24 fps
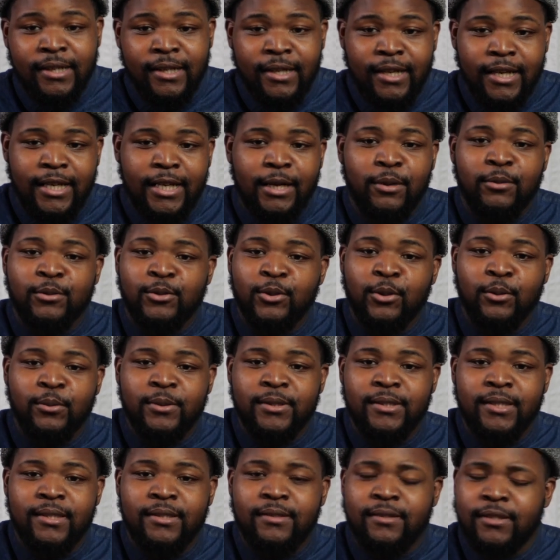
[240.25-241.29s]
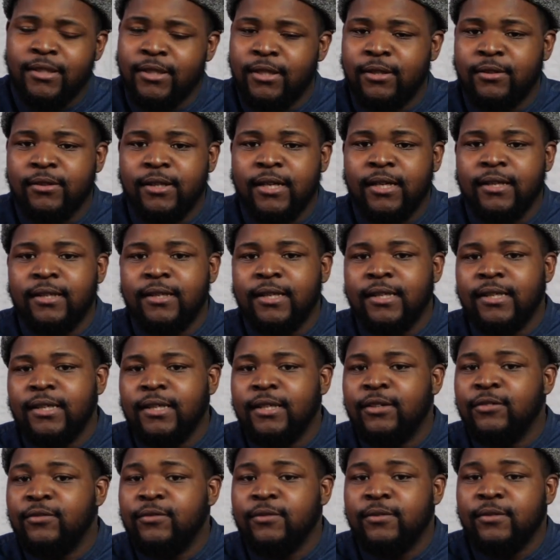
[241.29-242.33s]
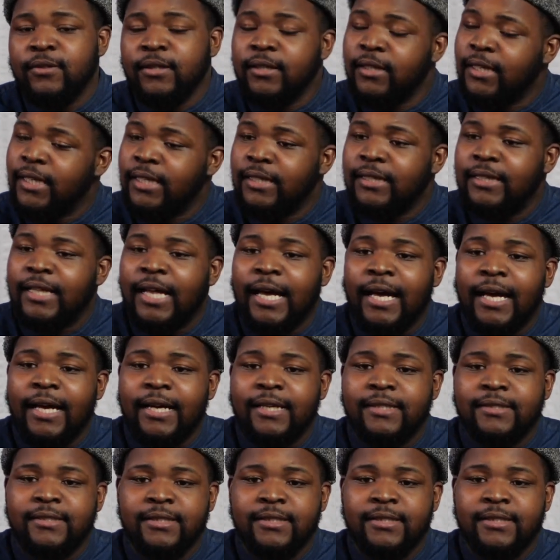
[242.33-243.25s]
And I was always eat last.